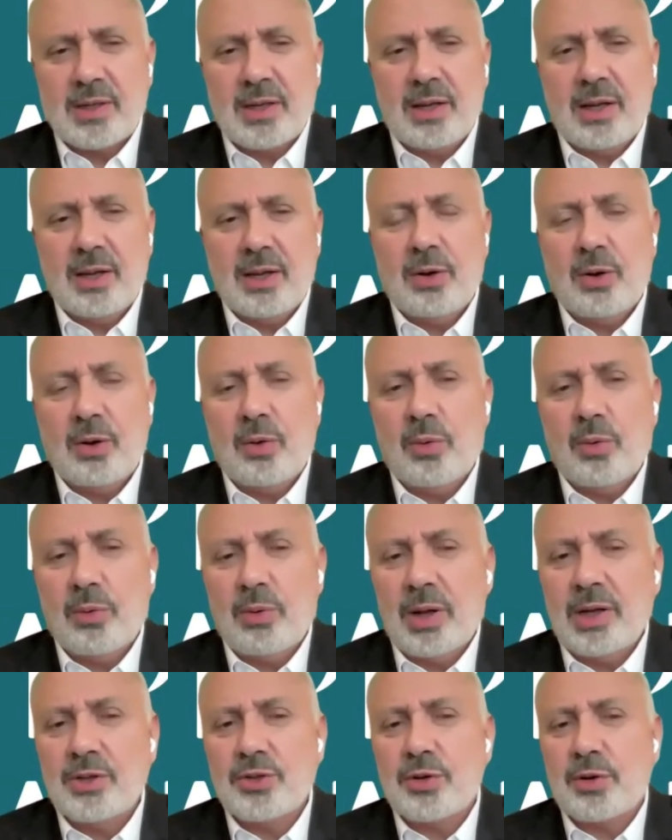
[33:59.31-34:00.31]

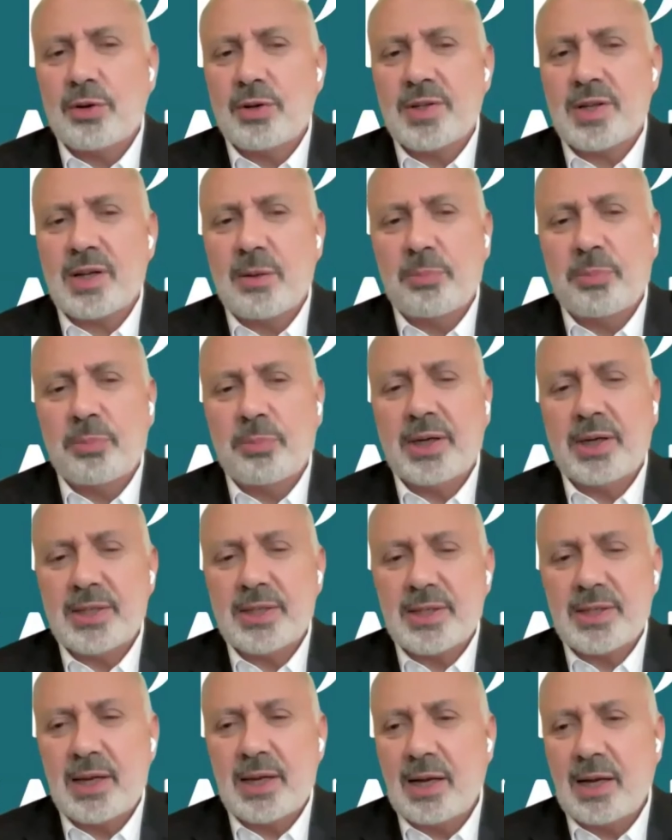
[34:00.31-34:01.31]
Insurance
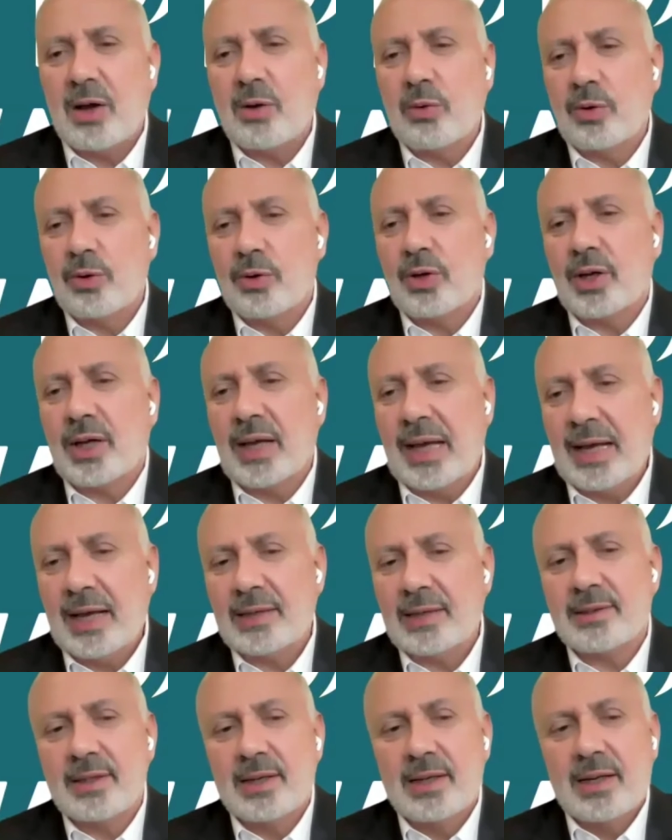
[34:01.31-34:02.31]
companies can now look
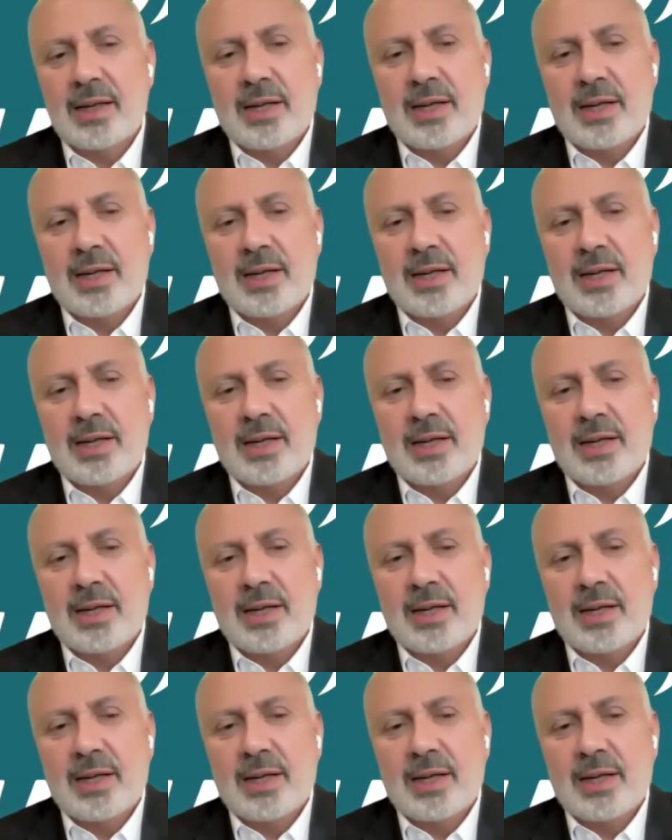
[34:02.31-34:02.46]
at